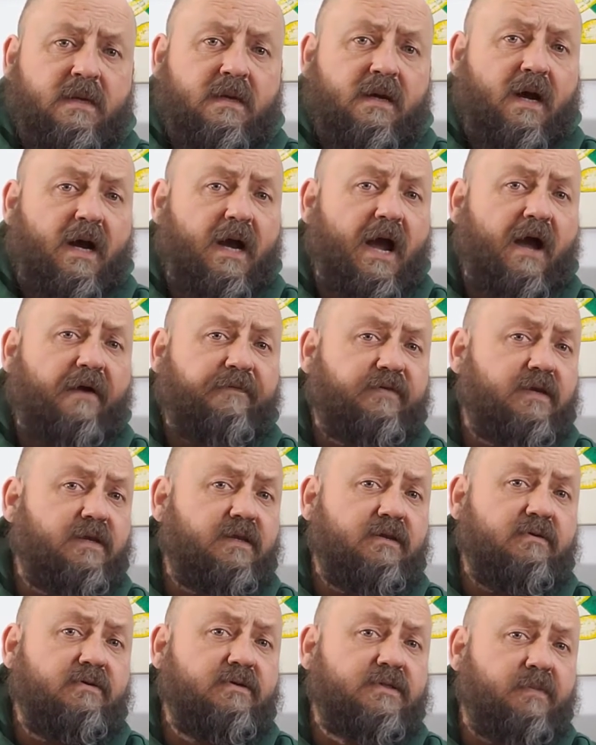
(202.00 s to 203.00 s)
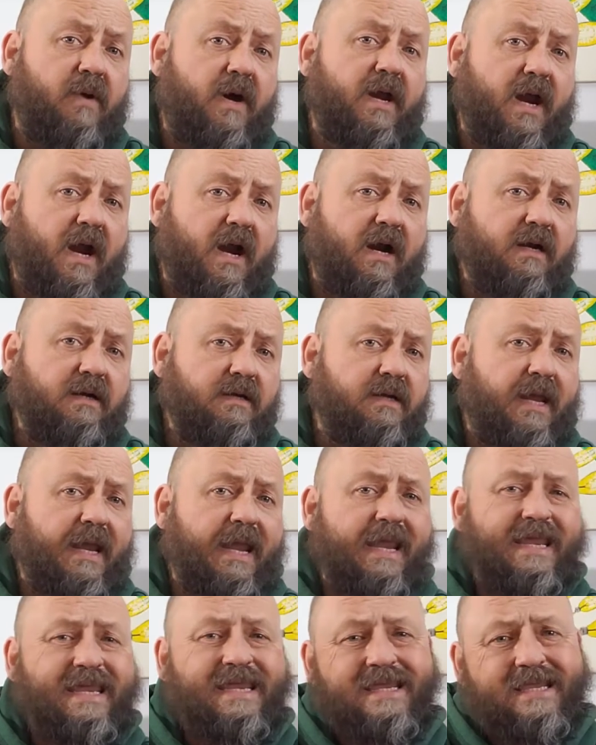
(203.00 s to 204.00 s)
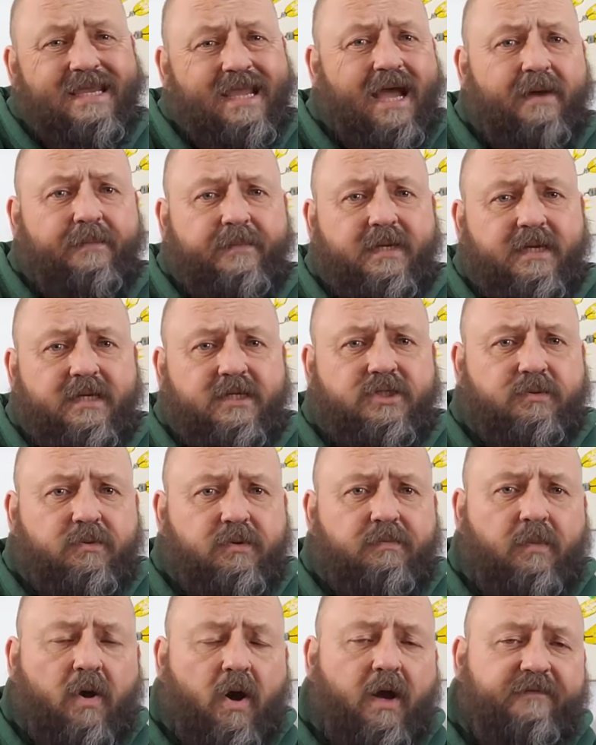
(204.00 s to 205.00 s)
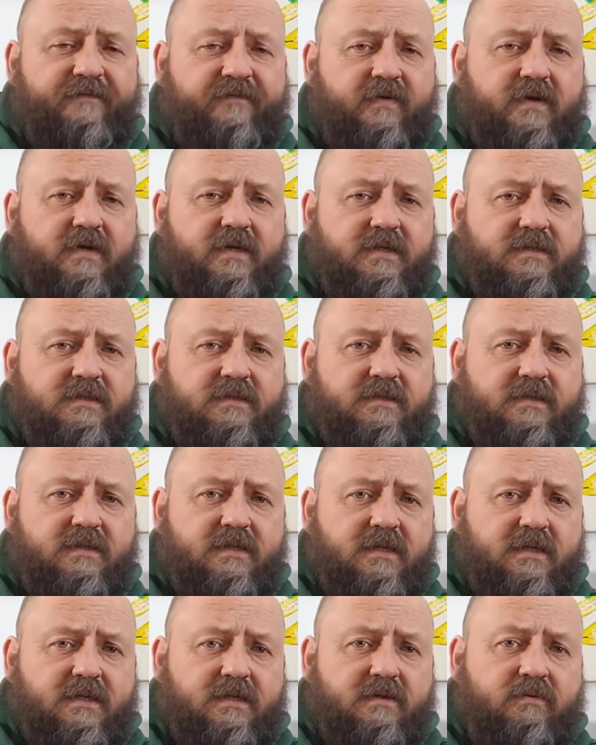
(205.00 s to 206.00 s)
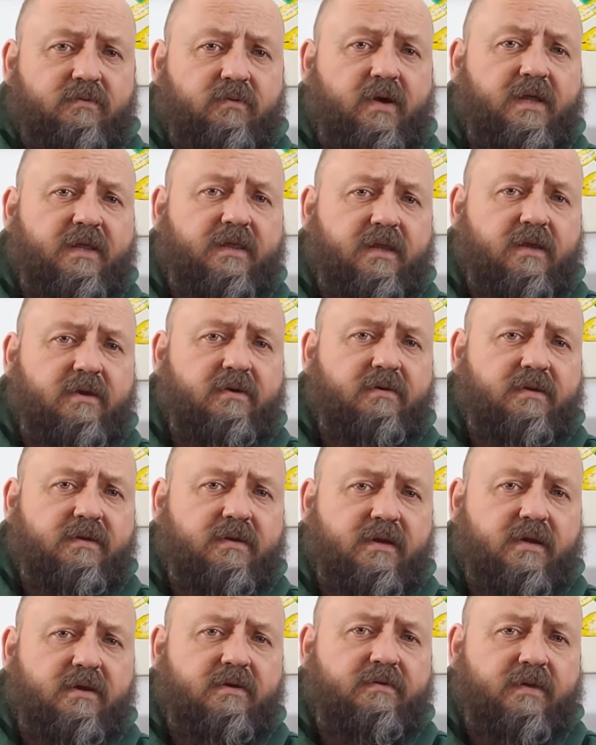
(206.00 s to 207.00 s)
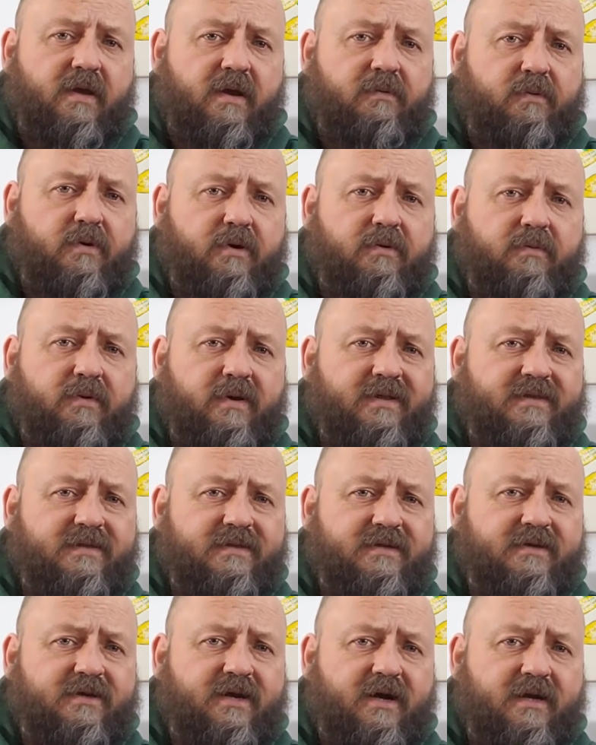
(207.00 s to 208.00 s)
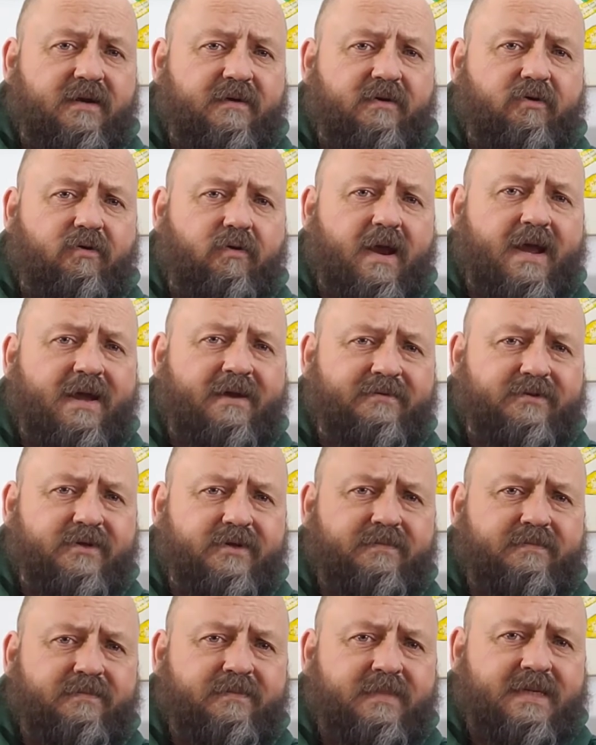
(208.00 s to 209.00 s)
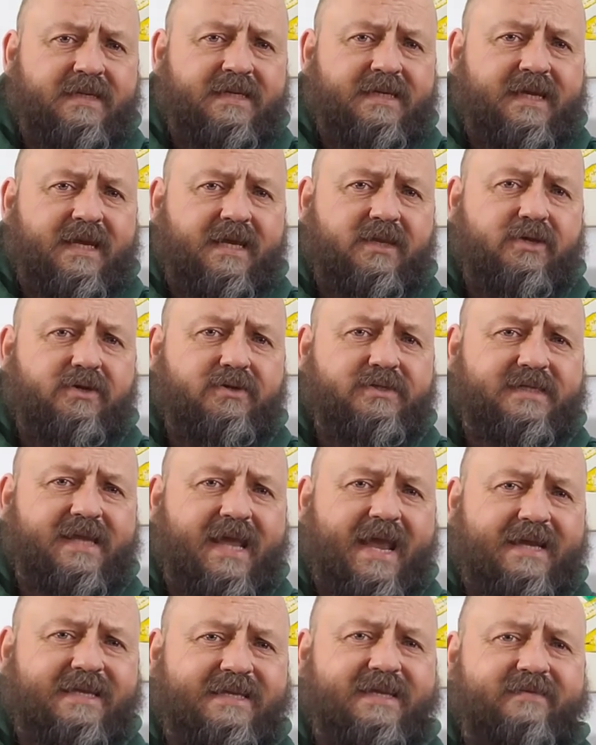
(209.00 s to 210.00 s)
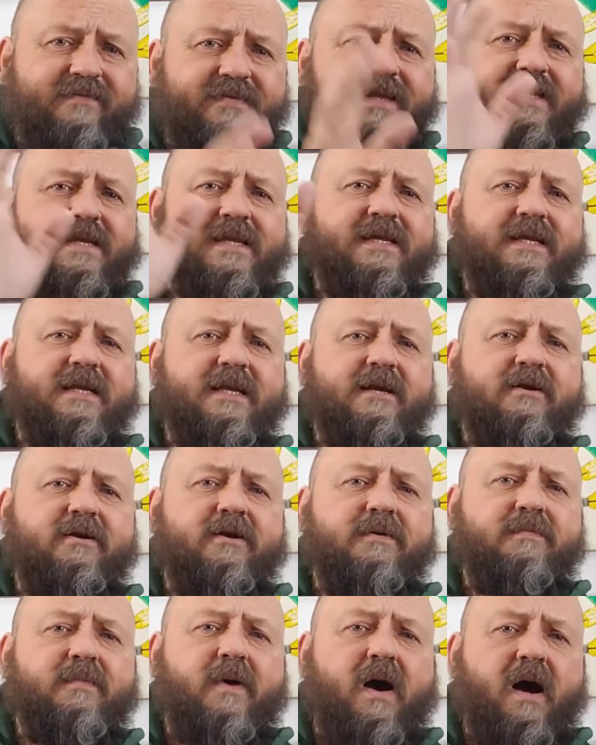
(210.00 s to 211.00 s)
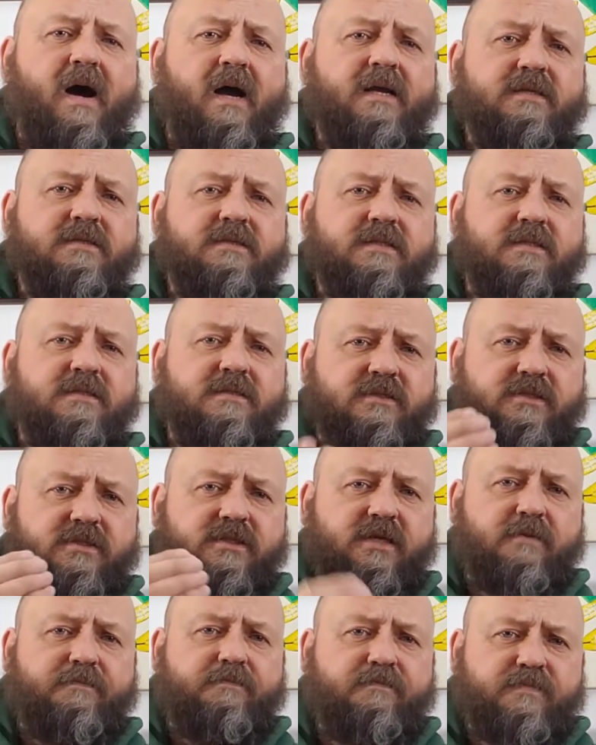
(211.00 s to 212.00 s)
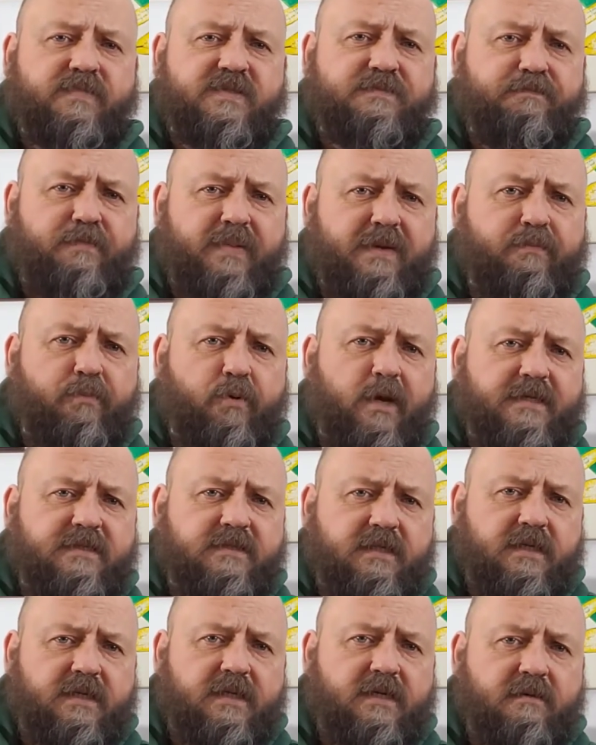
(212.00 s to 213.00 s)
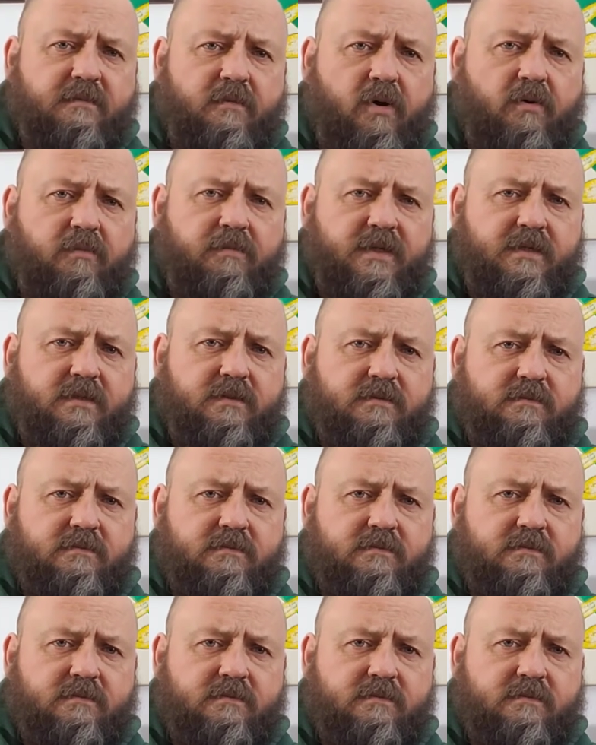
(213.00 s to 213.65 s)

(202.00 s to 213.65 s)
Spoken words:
I often use my art in combination with mindfulness with you, the youth I work with, to kind of ground them and use the activity to clear their minds and just be present in the moment.